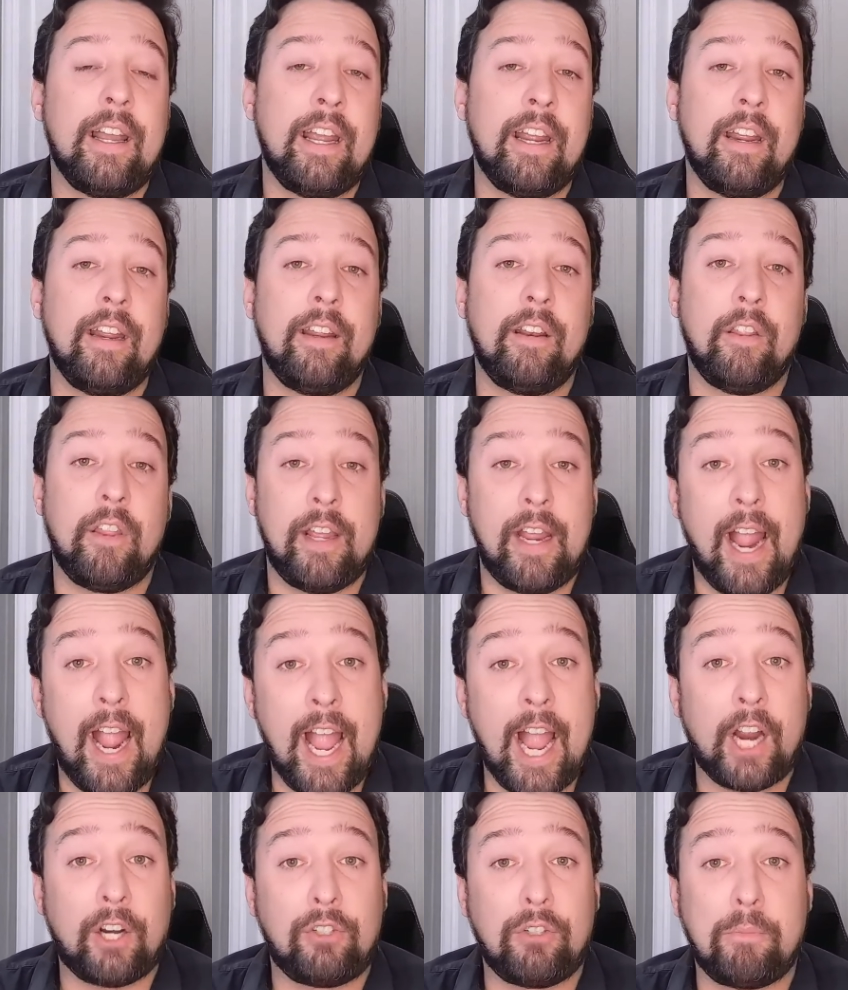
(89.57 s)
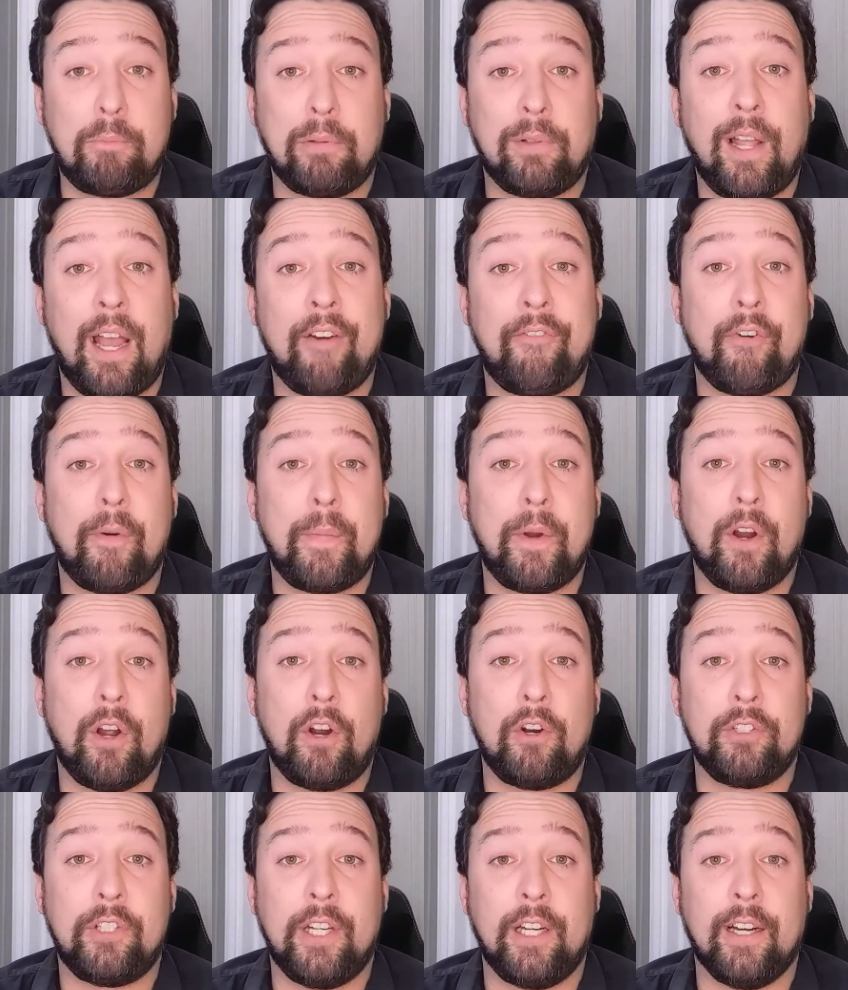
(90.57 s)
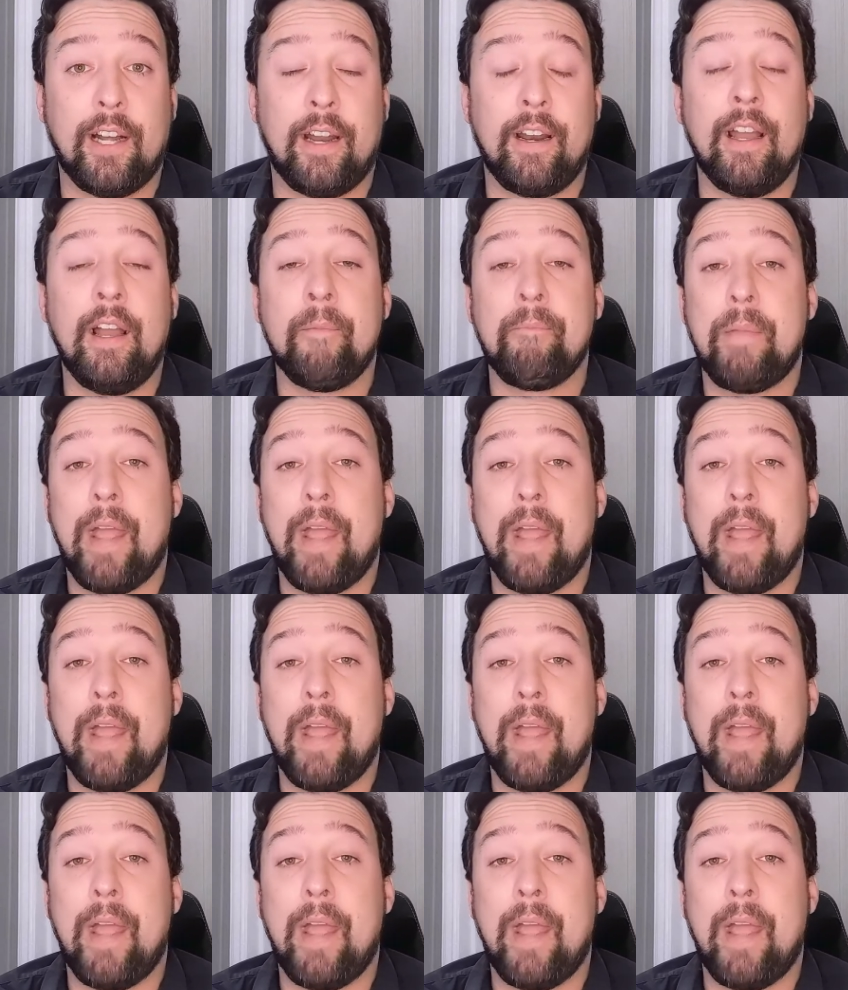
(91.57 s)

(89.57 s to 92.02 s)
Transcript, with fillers: in the actual platform you're hosting it on,